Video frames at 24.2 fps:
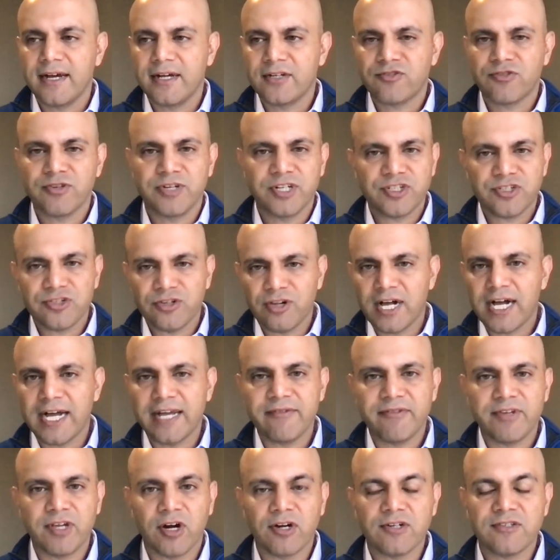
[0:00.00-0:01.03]
traditional
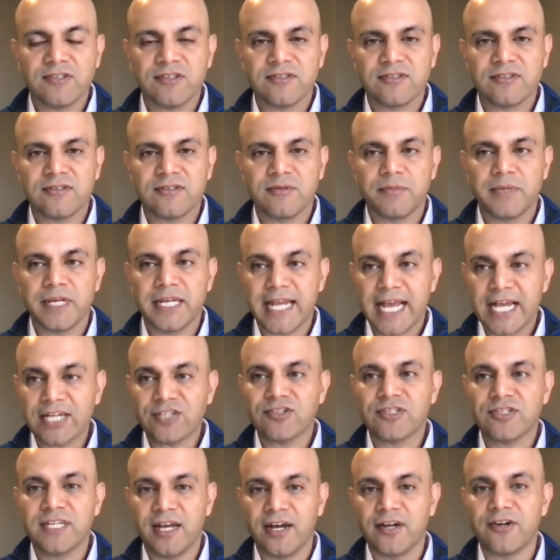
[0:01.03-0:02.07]
IVR system. It
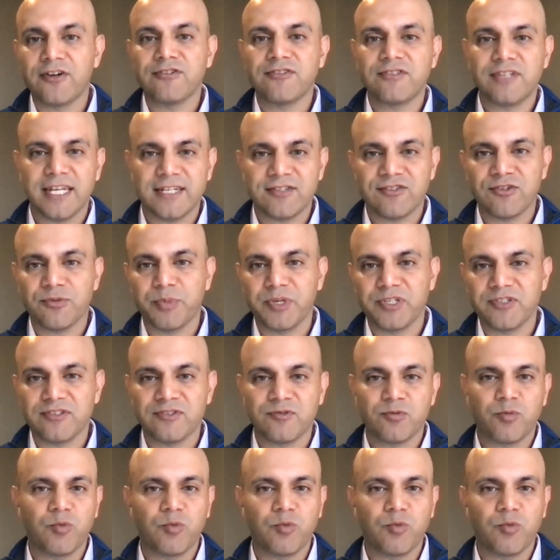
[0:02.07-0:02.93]
actually understands your business,